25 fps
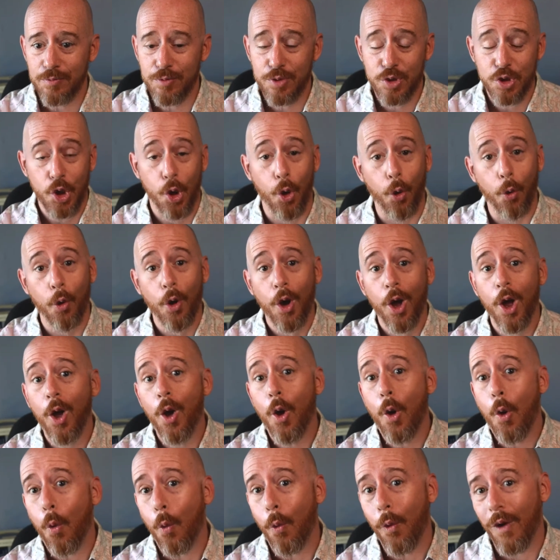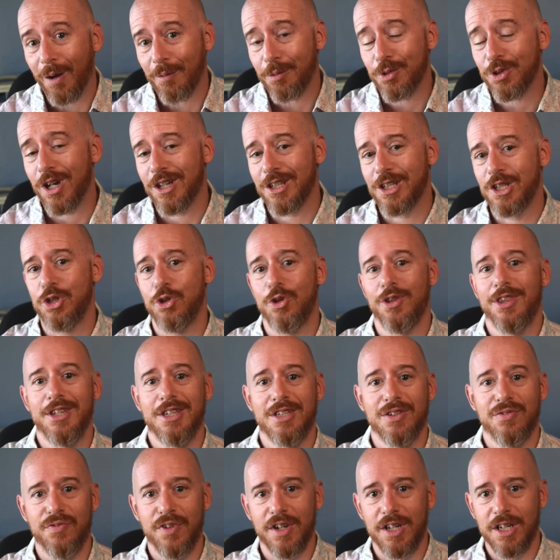So what I'm trying to do with
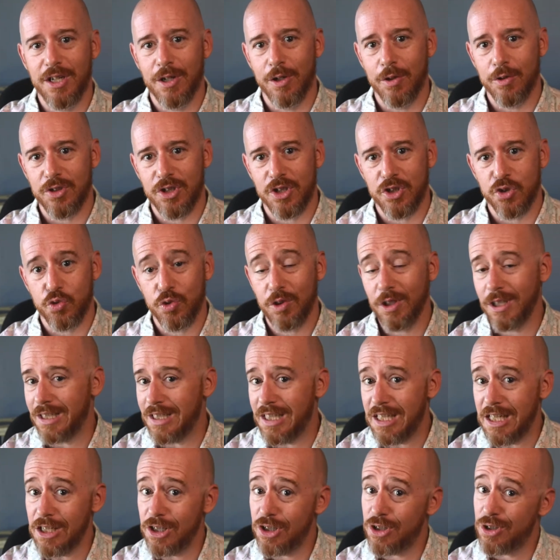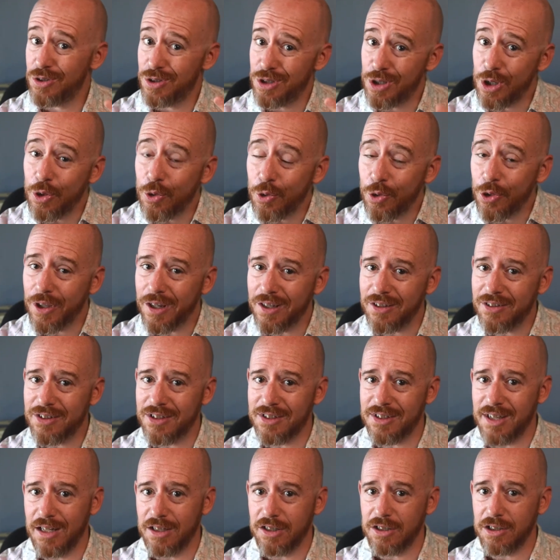these videos is really teach two things
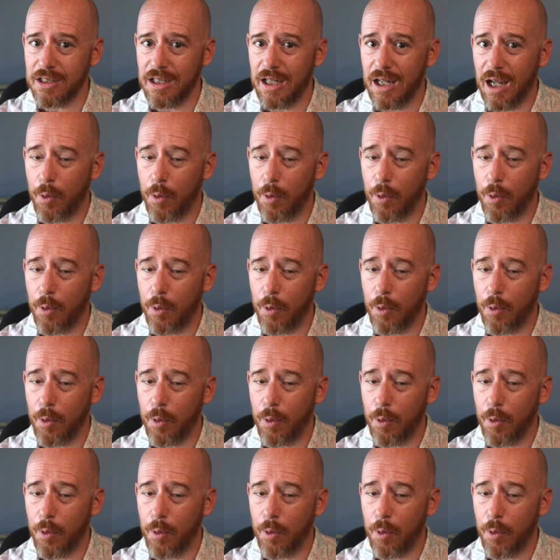essentially.